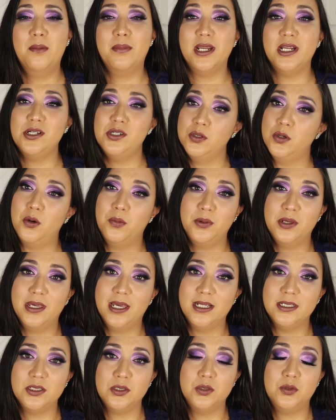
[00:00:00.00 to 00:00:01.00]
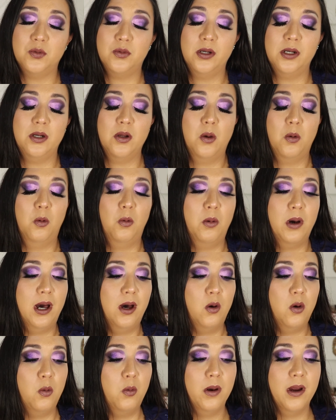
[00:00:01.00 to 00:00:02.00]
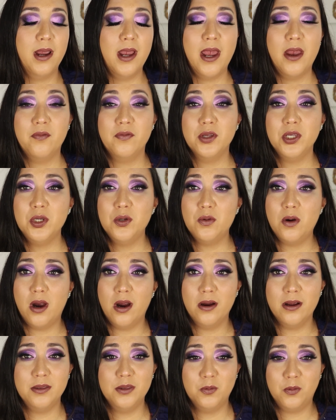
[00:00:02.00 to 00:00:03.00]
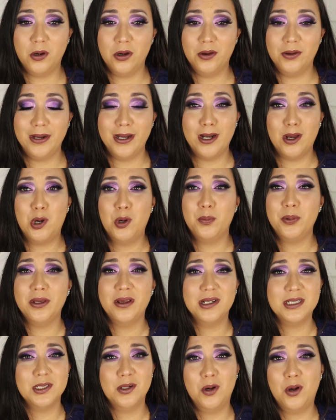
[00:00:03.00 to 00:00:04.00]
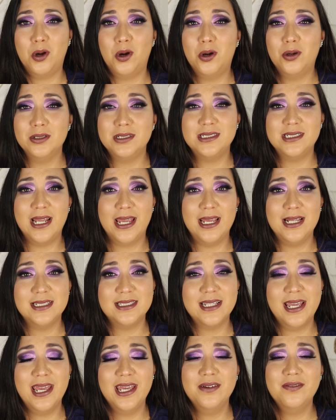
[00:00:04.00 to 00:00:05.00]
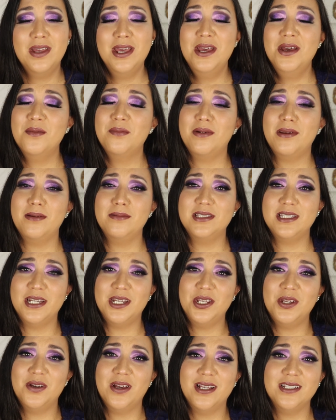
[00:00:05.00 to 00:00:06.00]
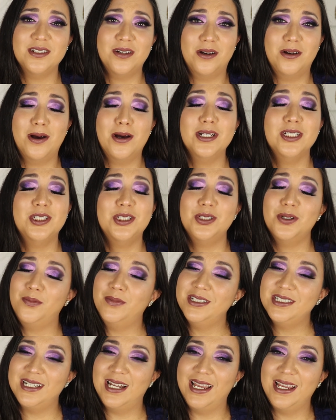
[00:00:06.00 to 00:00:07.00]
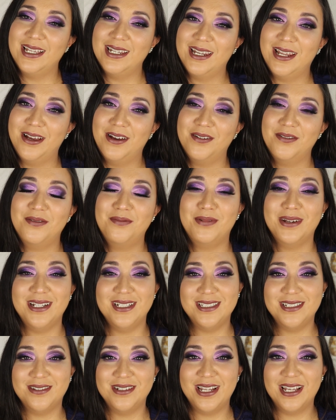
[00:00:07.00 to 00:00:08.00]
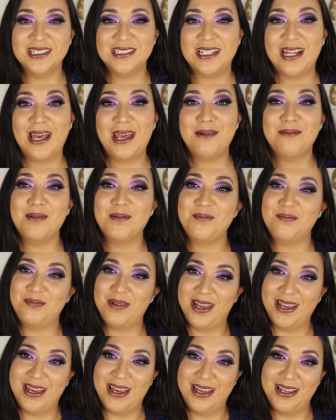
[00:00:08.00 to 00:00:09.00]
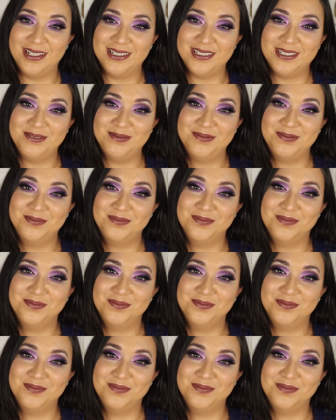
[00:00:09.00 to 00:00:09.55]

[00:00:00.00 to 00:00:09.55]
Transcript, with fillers: But I do hope you guys are doing well wherever you are in the world and I hope you guys are all staying safe. But I'm sending you guys all so much light and love. But until next time, bye guys.